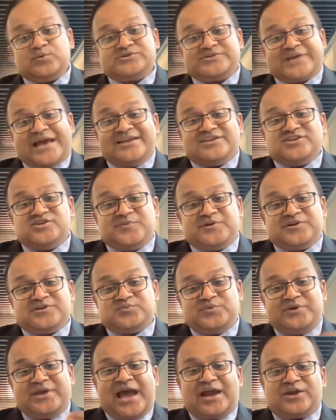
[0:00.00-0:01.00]
challenging because
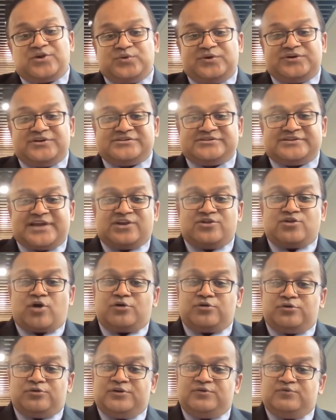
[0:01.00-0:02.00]
we had to understand not
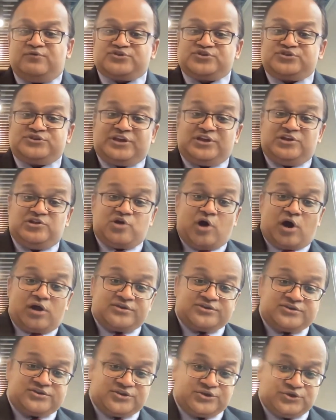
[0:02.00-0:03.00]
only which
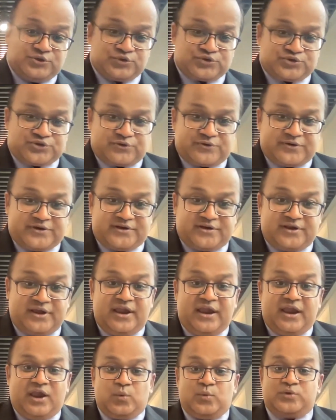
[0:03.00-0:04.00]
technology the user in,
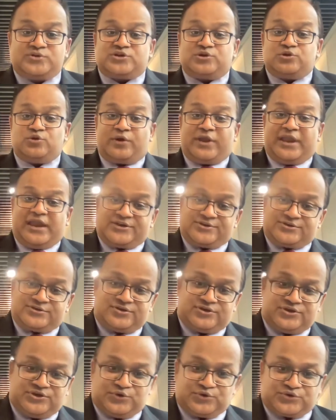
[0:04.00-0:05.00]
which location
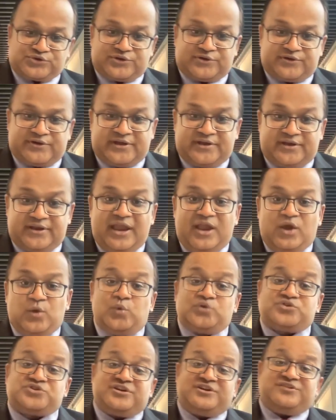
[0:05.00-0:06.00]
the user in,
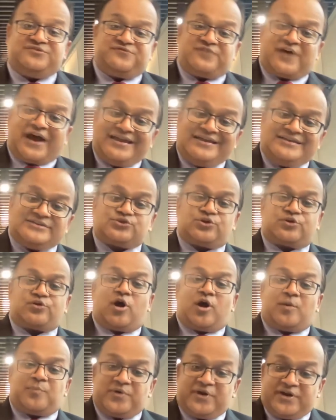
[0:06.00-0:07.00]
which device or
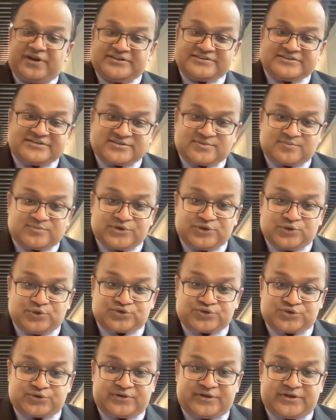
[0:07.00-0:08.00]
operating system the
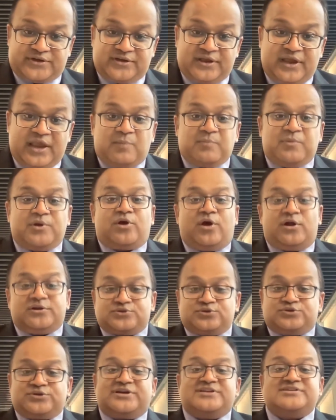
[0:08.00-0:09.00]
user in, but
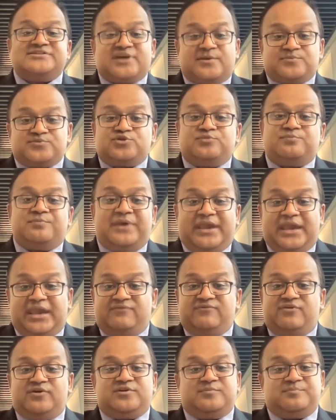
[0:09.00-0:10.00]
also the consumption
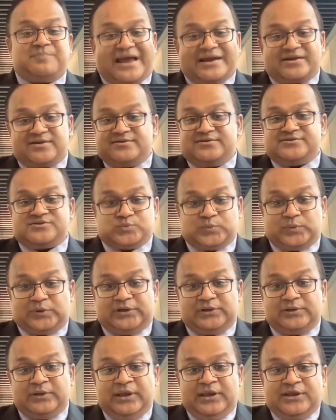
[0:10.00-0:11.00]
behavior pattern as
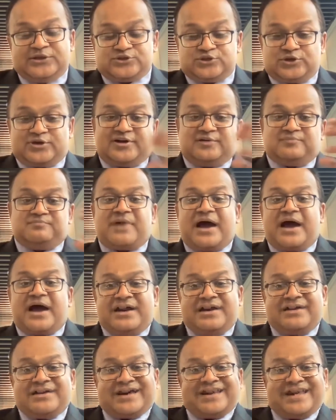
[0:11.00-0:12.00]
well. So
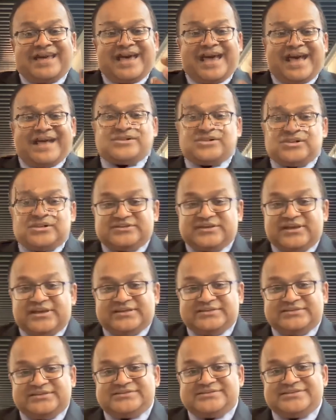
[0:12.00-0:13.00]
combining that edge
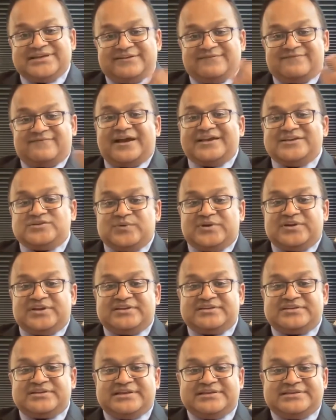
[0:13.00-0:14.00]
intelligence, that device with
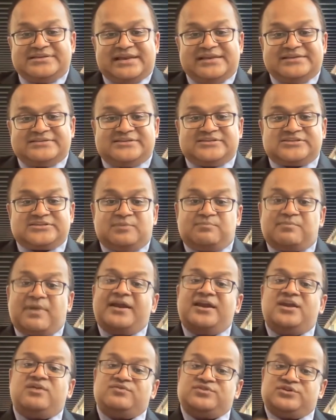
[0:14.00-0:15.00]
intelligence,
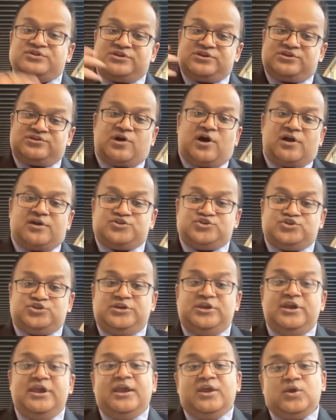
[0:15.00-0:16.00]
combining with the
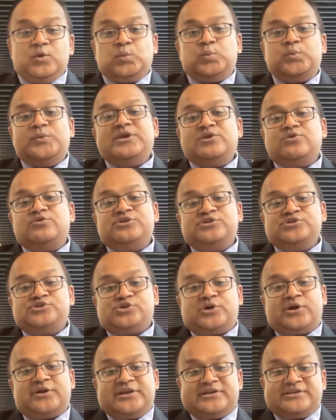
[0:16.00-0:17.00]
technology, we could
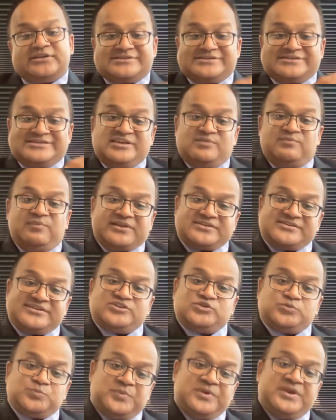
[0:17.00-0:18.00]
ensure that the seamless
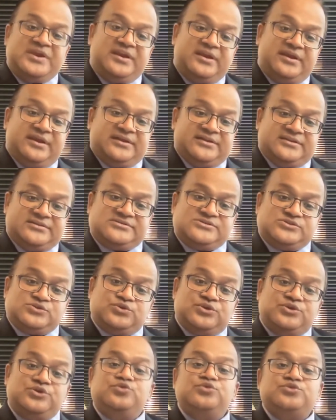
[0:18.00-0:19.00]
experience to
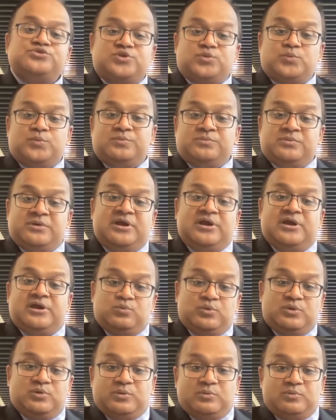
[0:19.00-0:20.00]
the user
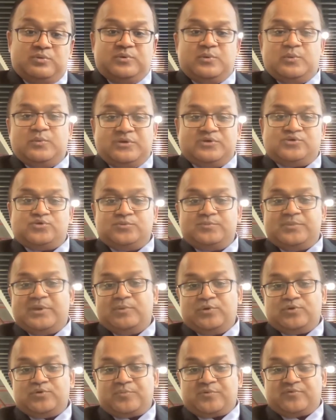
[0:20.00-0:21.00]
we should be able
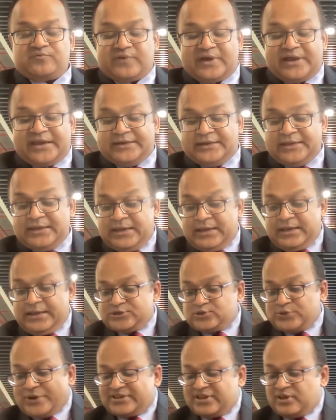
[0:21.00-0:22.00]
to provide.
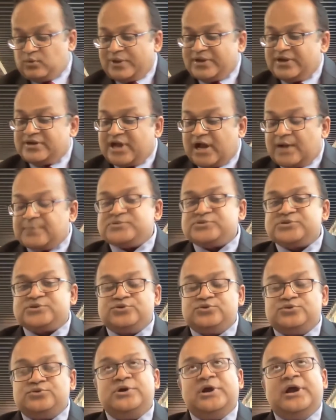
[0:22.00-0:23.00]
So I think when it comes
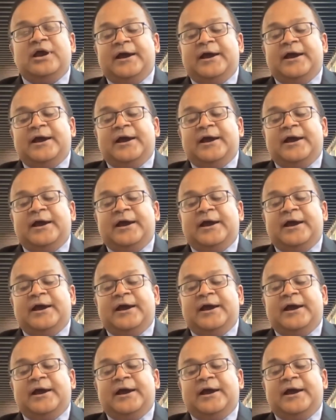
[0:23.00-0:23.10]
to